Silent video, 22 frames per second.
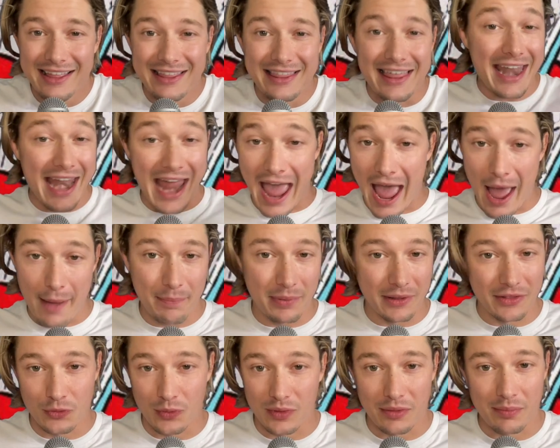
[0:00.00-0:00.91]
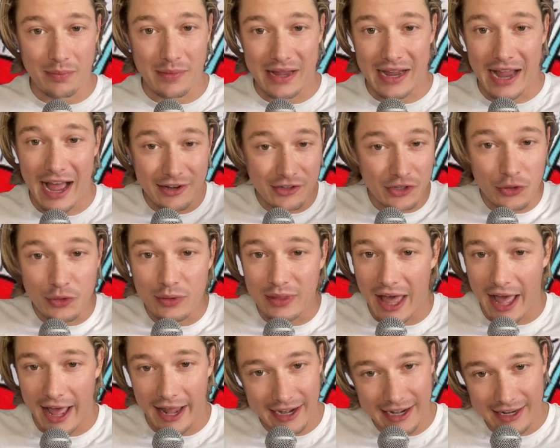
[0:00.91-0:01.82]
that happens with me. I do
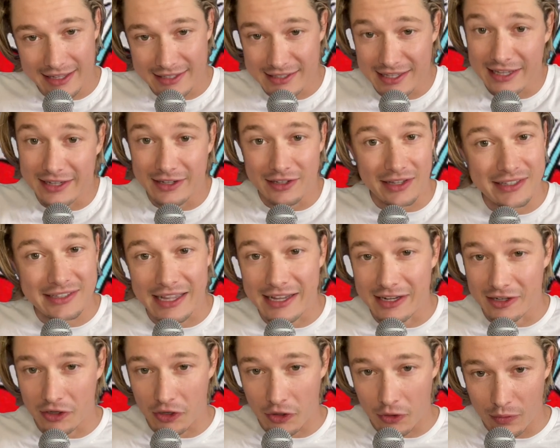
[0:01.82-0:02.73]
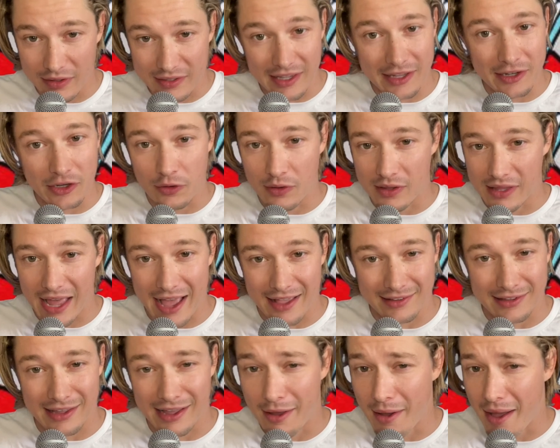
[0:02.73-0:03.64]
that. This ain't new. This ain't new to the
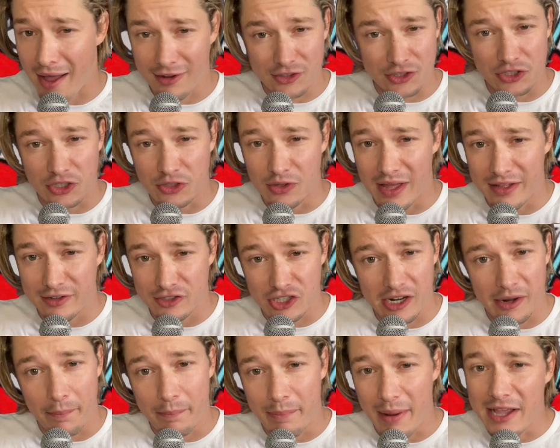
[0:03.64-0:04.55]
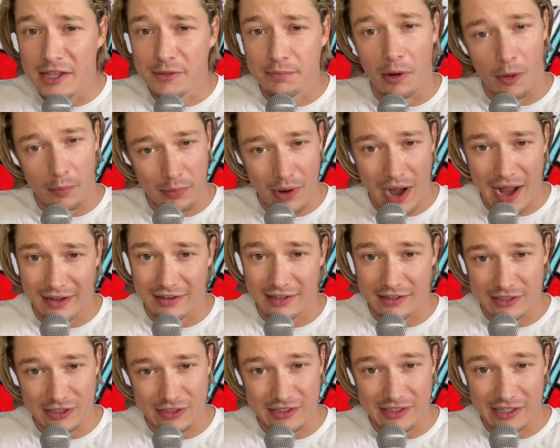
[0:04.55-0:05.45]
acting. I used to do that shit at baseball
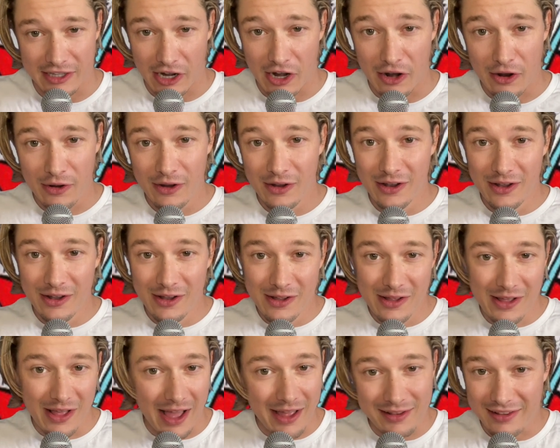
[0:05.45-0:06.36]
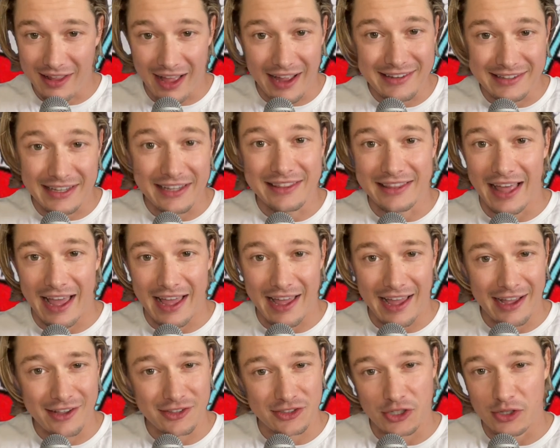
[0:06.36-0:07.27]
practice, you know? I did
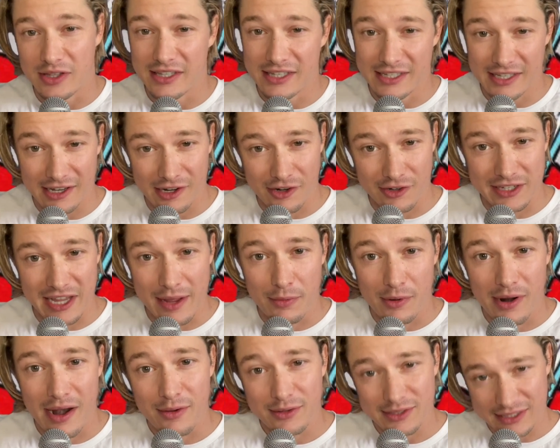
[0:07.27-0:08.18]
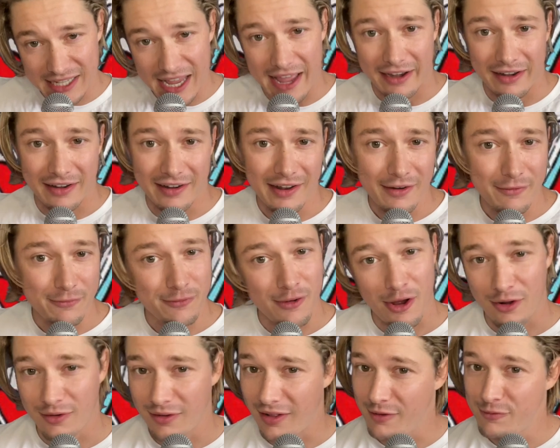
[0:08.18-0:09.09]
that. I used to do the dinner table when I was 10. I'd
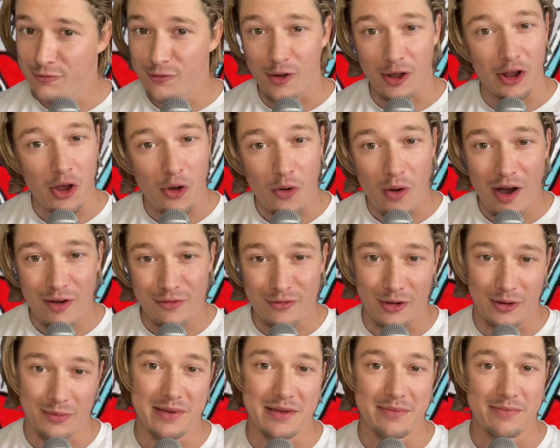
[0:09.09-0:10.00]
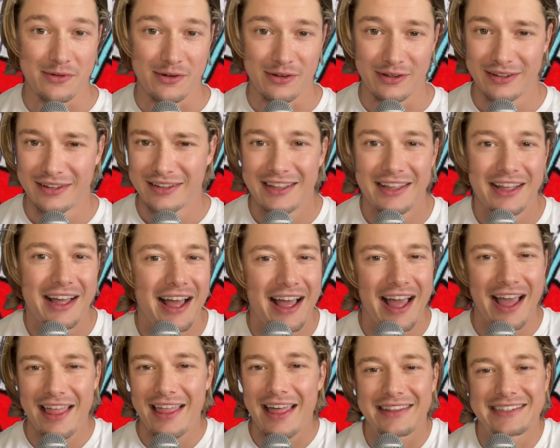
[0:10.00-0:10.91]
fucking go off on people.
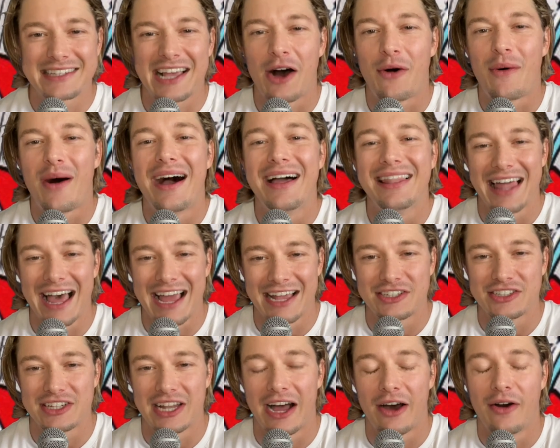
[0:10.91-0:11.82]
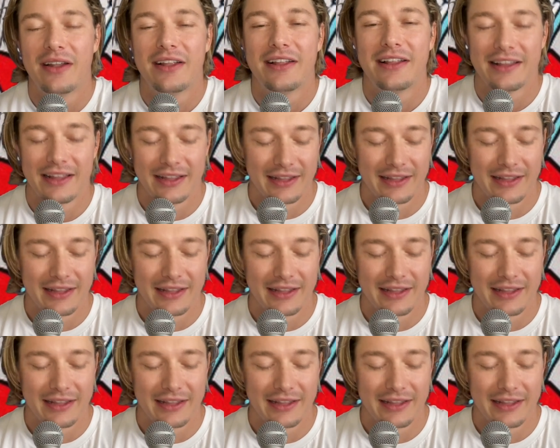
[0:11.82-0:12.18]
That's how I lash out.